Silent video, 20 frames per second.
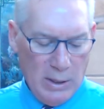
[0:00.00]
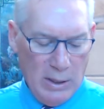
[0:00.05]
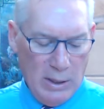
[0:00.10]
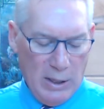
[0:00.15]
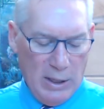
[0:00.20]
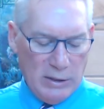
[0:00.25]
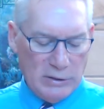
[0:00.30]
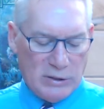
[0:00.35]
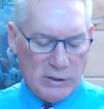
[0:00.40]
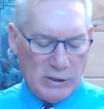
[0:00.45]

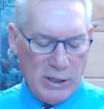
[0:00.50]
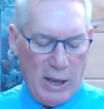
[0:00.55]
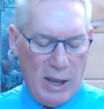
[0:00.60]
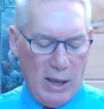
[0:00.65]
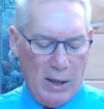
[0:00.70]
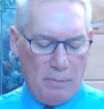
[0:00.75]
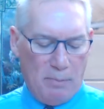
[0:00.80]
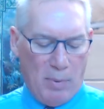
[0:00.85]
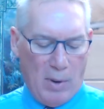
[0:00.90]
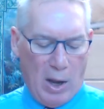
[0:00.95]
and
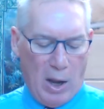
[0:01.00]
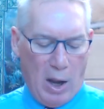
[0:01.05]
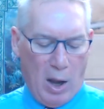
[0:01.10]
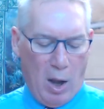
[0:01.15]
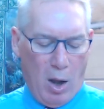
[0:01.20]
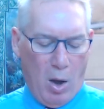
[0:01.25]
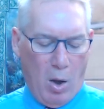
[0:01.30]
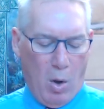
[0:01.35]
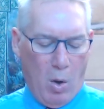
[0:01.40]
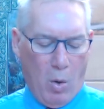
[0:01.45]
said,
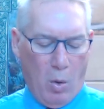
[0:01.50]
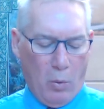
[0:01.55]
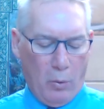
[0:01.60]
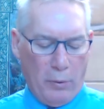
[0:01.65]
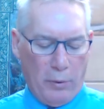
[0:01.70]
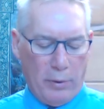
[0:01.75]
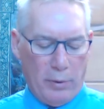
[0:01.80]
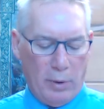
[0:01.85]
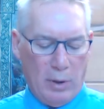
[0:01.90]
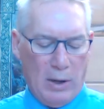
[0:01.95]

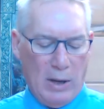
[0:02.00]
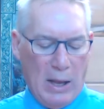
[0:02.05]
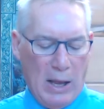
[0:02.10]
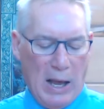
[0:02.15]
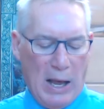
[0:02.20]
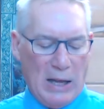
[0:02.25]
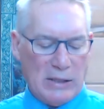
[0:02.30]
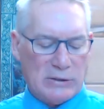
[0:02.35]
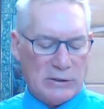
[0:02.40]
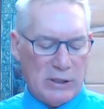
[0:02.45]
Behold,
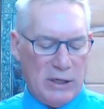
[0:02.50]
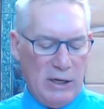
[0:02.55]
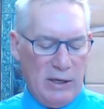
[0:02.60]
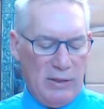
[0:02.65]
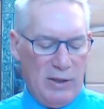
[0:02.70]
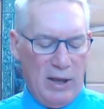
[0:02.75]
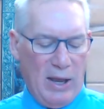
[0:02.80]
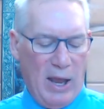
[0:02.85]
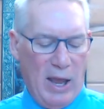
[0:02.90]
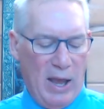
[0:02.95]
I see
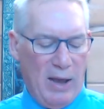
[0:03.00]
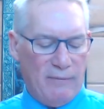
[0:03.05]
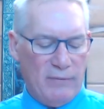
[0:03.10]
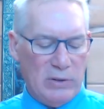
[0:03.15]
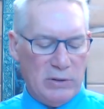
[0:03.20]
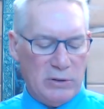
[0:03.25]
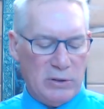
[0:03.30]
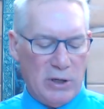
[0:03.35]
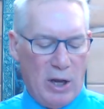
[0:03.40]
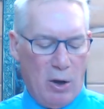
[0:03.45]
the
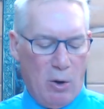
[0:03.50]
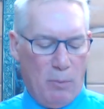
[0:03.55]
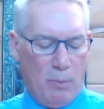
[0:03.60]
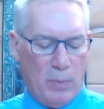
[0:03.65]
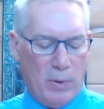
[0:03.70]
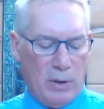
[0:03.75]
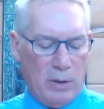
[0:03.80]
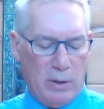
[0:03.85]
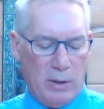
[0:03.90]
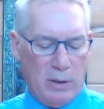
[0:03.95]
heavens
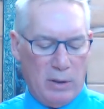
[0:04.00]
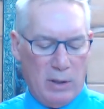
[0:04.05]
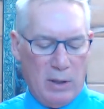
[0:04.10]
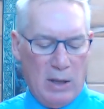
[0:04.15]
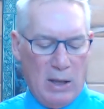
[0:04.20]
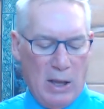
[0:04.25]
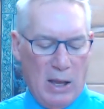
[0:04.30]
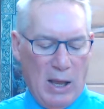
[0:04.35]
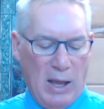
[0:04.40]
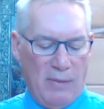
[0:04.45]
open
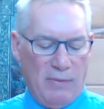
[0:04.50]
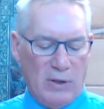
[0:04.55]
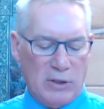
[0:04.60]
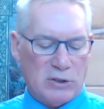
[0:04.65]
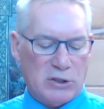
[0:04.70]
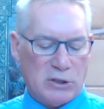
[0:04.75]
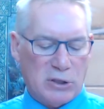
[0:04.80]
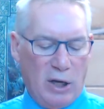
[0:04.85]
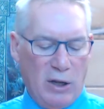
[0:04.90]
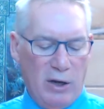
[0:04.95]
and the
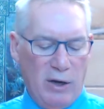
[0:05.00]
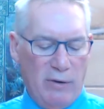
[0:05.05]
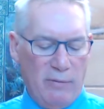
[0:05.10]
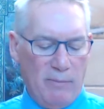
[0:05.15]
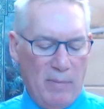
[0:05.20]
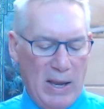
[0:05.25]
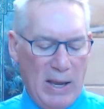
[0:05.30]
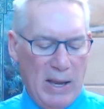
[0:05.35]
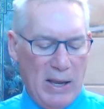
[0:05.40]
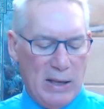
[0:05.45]
Son
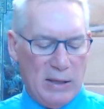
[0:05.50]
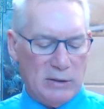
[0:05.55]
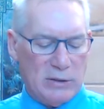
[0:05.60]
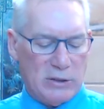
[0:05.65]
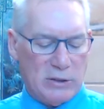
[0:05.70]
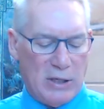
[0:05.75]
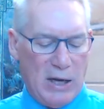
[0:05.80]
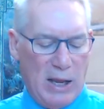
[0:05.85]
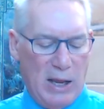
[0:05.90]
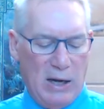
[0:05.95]
of Man
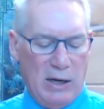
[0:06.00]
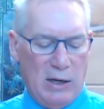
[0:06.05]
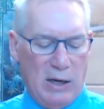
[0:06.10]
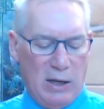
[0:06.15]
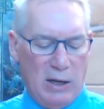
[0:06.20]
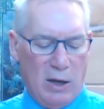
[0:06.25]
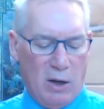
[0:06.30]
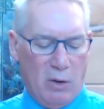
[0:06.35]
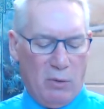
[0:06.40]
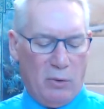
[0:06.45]

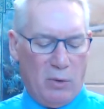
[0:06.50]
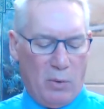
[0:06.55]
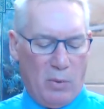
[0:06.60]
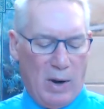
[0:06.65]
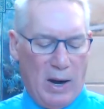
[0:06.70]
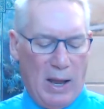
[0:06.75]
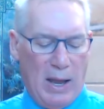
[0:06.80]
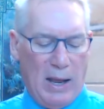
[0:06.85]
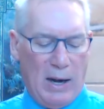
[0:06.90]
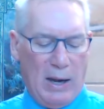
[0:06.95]
standing on the
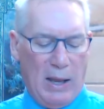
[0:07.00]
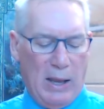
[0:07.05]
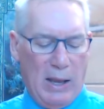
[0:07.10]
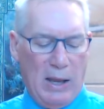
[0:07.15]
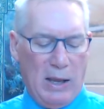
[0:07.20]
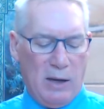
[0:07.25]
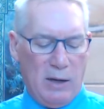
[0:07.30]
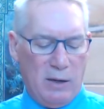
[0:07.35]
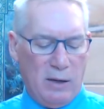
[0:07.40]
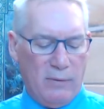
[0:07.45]
right
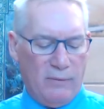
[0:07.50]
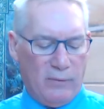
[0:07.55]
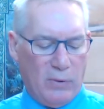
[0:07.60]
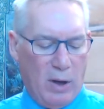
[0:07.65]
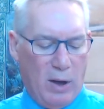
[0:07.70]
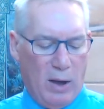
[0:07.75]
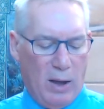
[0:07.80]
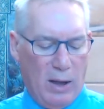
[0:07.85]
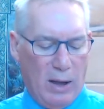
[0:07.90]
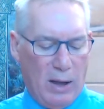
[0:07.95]
hand of
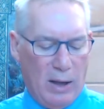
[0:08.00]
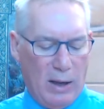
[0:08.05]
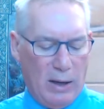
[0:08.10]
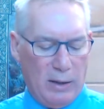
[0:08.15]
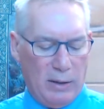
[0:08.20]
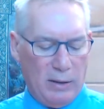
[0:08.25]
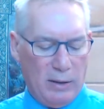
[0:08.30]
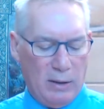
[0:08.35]
God.